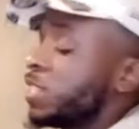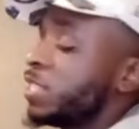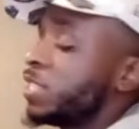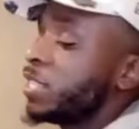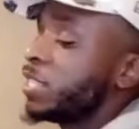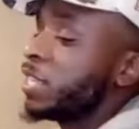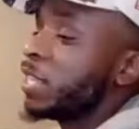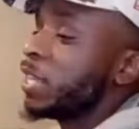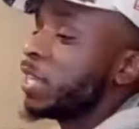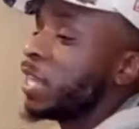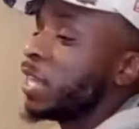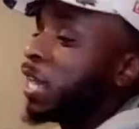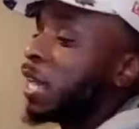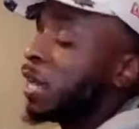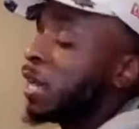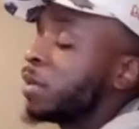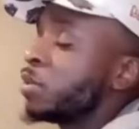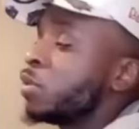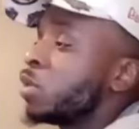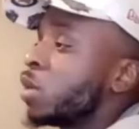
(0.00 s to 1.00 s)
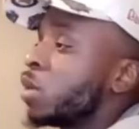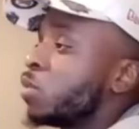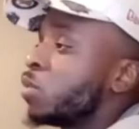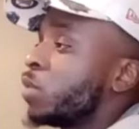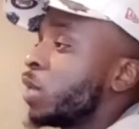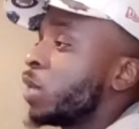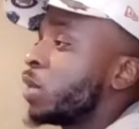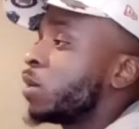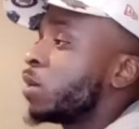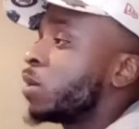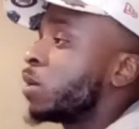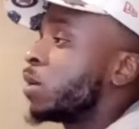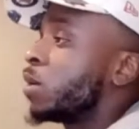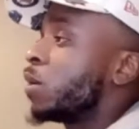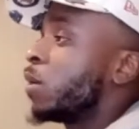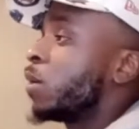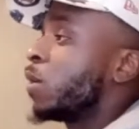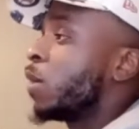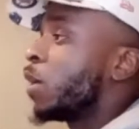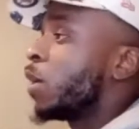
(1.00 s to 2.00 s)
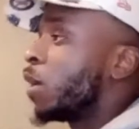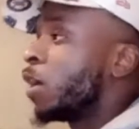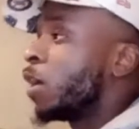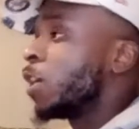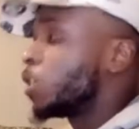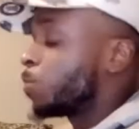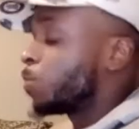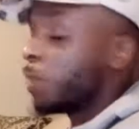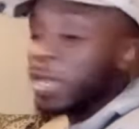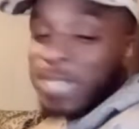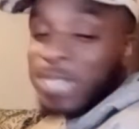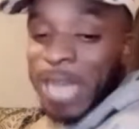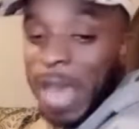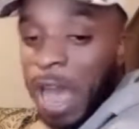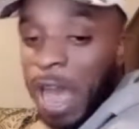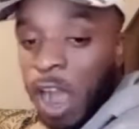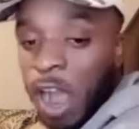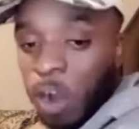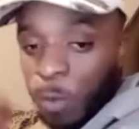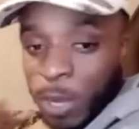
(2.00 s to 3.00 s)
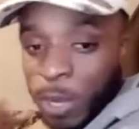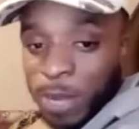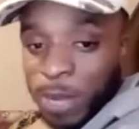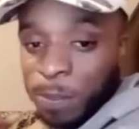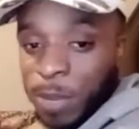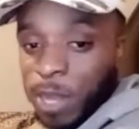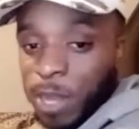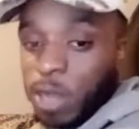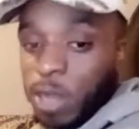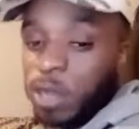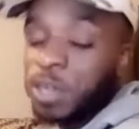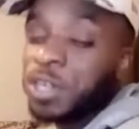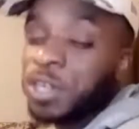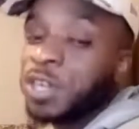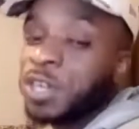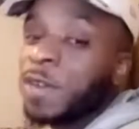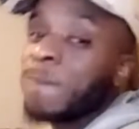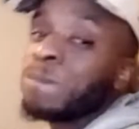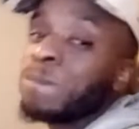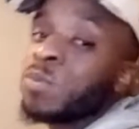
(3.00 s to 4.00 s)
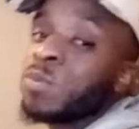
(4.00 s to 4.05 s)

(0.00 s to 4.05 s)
to tell y'all, that Errol Spence had already been cleared,